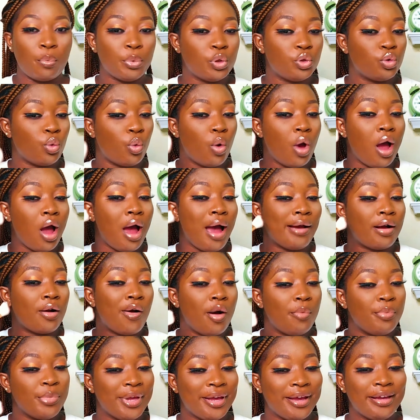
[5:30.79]
So I
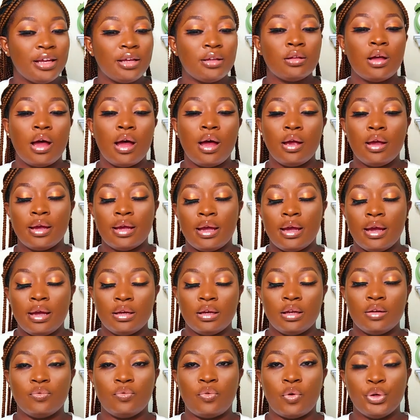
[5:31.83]
come here
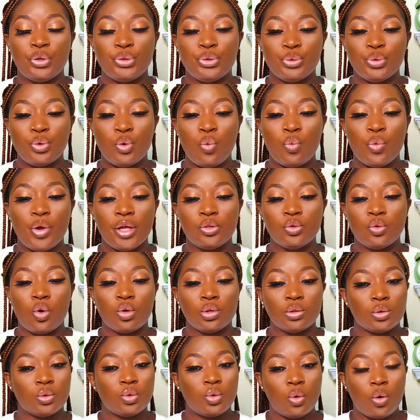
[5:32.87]
again for you to know where to
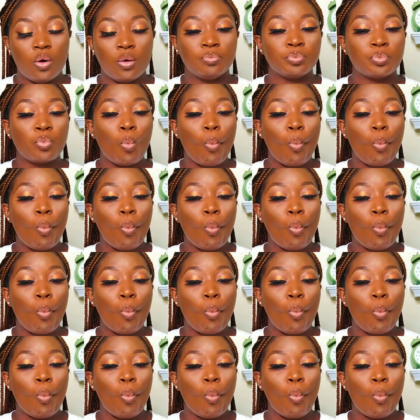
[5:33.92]
contour.